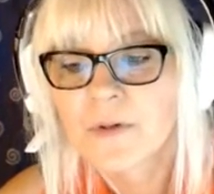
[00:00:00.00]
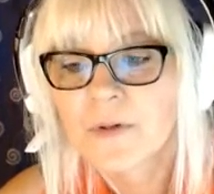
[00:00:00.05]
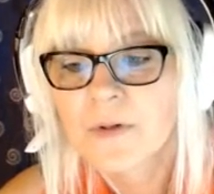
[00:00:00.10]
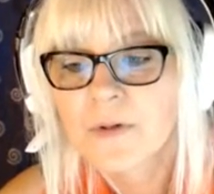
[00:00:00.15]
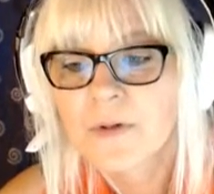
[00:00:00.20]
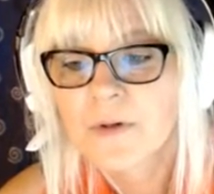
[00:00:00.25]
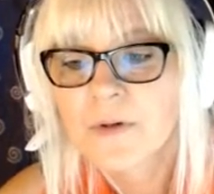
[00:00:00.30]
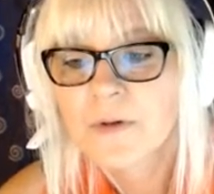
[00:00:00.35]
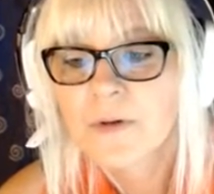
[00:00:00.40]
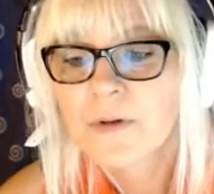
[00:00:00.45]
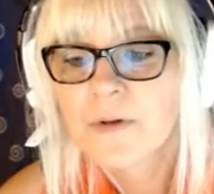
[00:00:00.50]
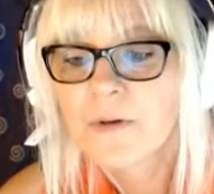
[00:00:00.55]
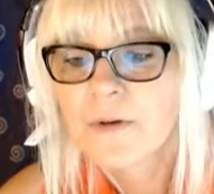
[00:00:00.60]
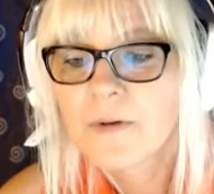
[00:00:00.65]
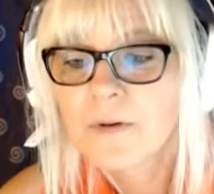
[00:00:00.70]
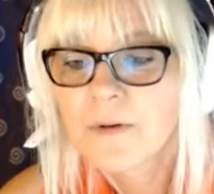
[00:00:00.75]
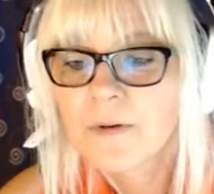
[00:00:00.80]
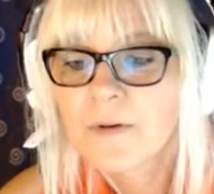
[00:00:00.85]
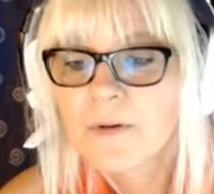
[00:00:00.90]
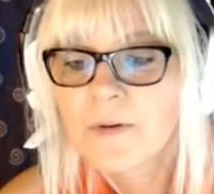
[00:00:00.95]

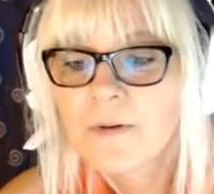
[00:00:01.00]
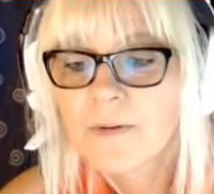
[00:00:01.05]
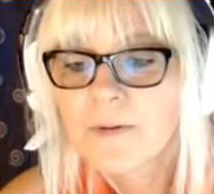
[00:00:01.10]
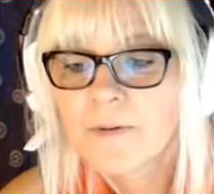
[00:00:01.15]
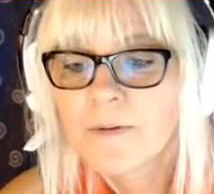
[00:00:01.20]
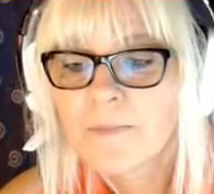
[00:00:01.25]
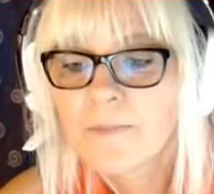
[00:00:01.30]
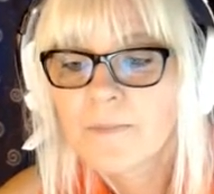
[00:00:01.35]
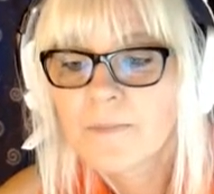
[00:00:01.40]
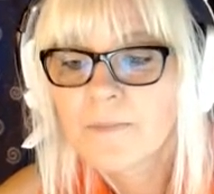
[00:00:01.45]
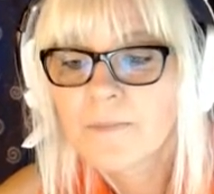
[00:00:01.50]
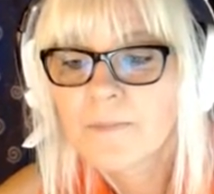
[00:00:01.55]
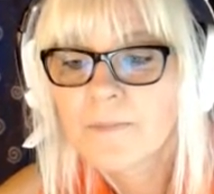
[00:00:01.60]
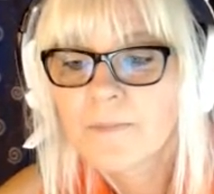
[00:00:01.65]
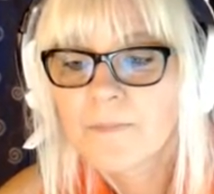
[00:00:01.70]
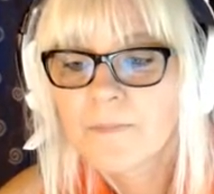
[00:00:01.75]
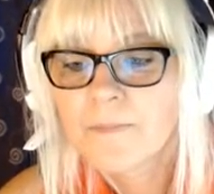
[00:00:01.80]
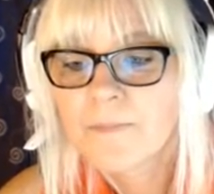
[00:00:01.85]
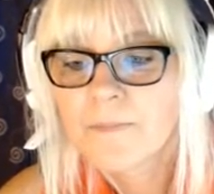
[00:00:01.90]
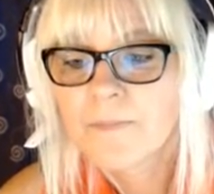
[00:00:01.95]

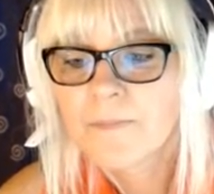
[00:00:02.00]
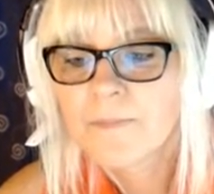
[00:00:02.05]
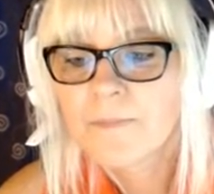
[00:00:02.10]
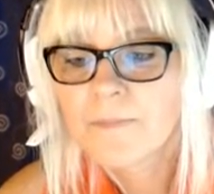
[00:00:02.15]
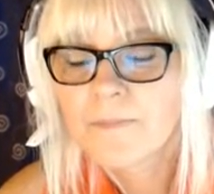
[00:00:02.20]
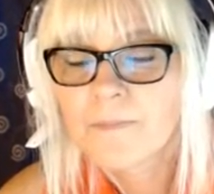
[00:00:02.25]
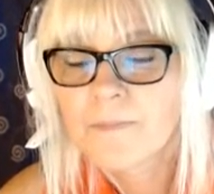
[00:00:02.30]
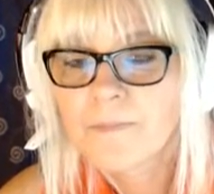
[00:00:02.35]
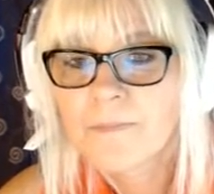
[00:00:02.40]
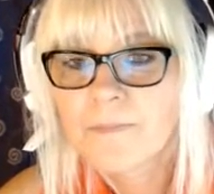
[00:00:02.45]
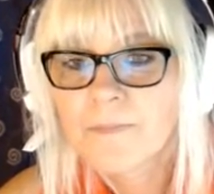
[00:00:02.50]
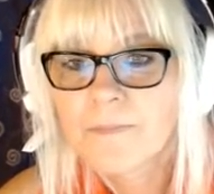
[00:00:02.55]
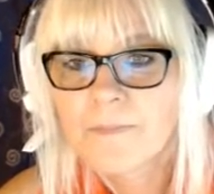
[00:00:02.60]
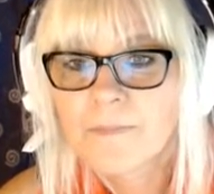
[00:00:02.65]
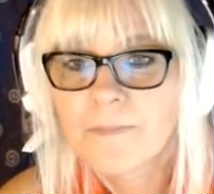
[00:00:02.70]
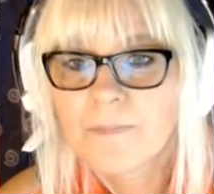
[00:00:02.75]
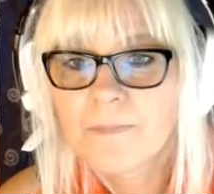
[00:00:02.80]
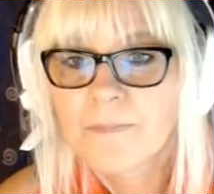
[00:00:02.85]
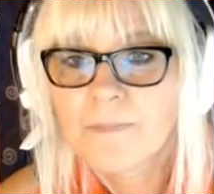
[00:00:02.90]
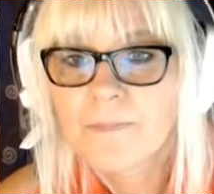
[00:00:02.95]

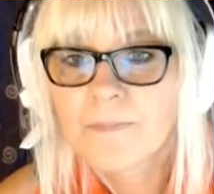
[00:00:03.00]
No words are spoken by the person on screen.